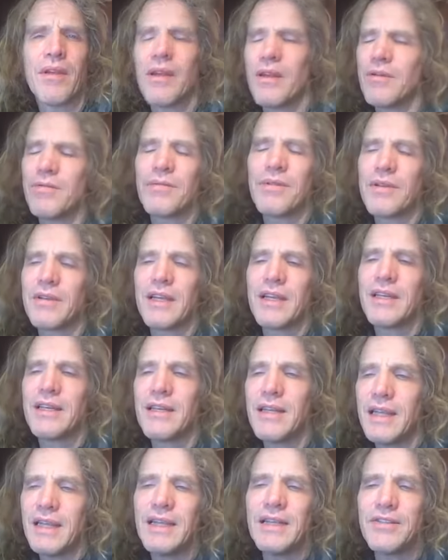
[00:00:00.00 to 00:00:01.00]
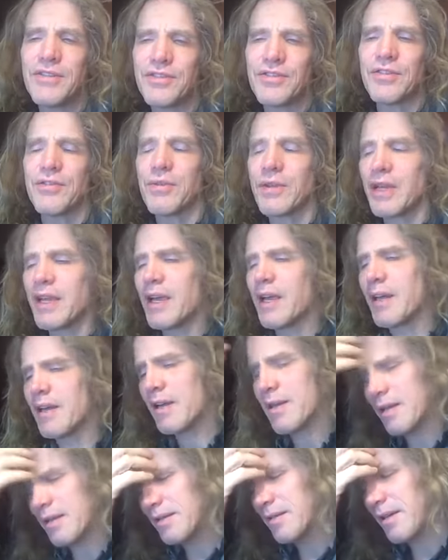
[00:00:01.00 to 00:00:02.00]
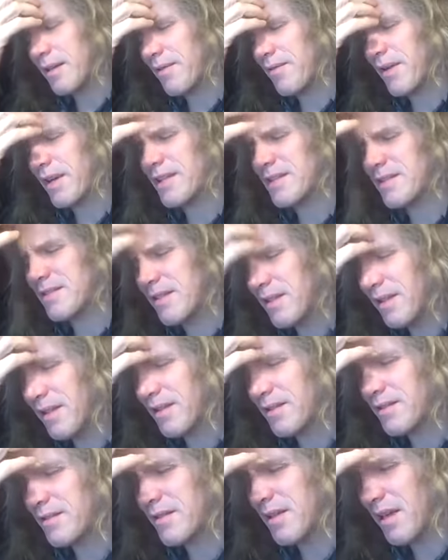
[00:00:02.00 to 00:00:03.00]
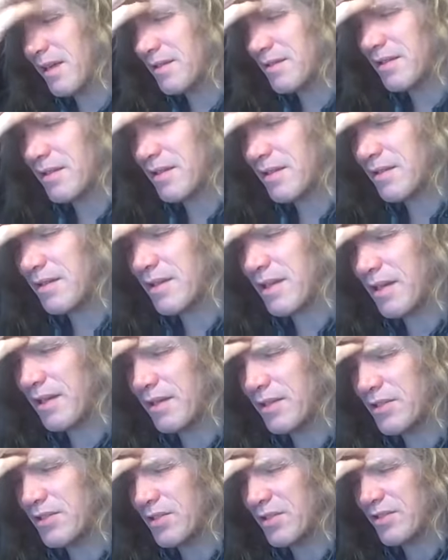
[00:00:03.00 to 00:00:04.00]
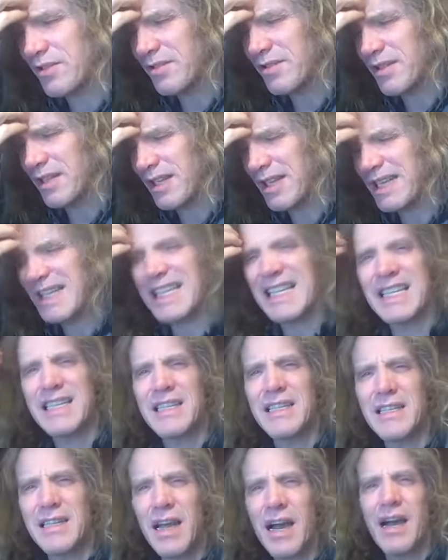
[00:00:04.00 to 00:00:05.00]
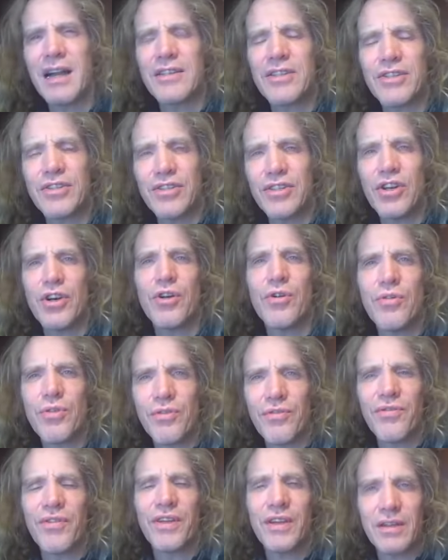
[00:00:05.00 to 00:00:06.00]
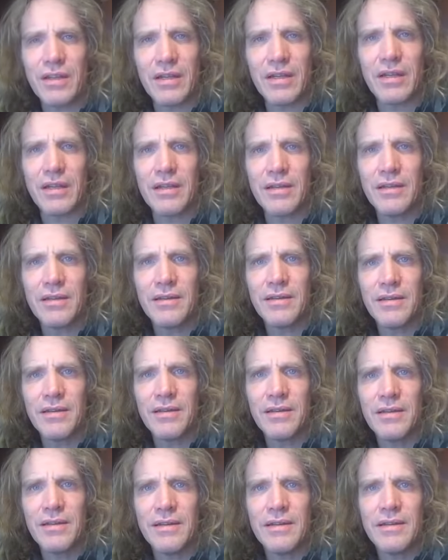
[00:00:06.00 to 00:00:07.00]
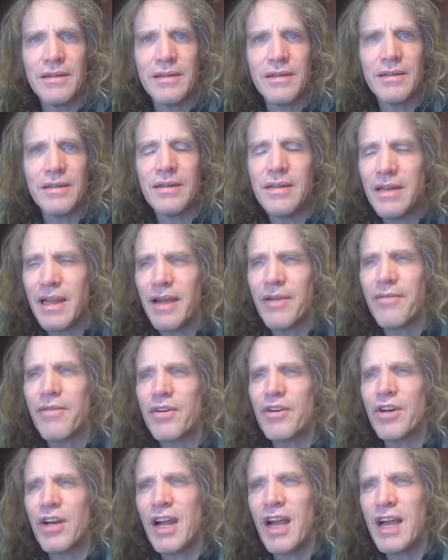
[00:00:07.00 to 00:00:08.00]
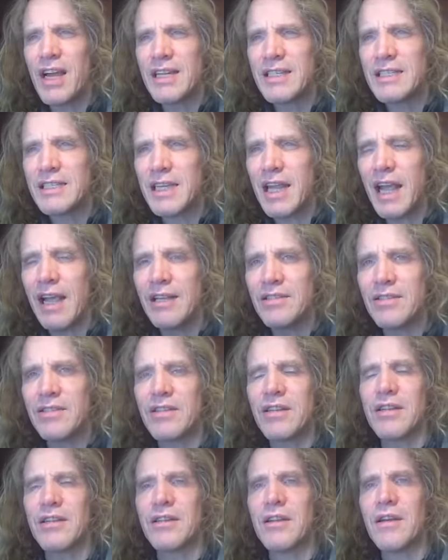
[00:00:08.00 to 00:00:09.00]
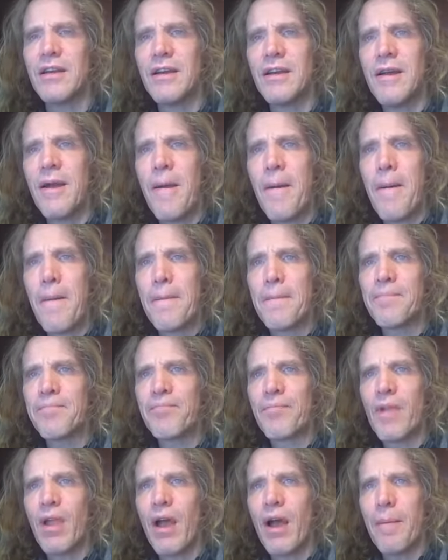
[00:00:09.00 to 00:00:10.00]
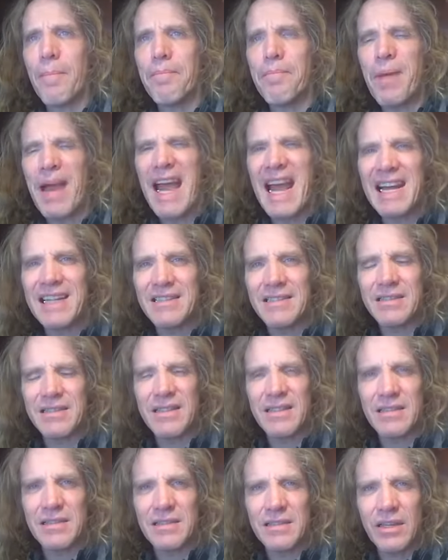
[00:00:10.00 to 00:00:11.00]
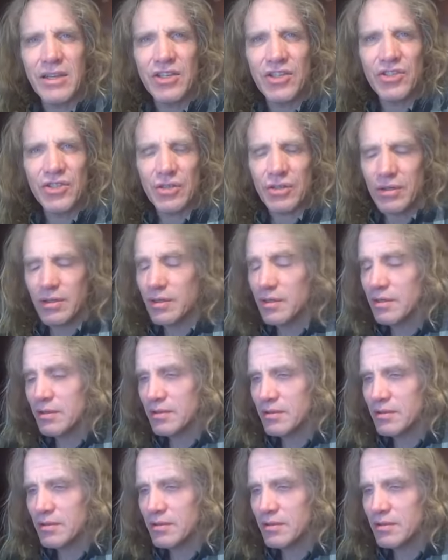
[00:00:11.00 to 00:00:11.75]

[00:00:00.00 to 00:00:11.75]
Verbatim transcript: And it really needs to. Again, like I said, if I synthesized an intelligence that did not know the feeling, never tasted a bad sensation,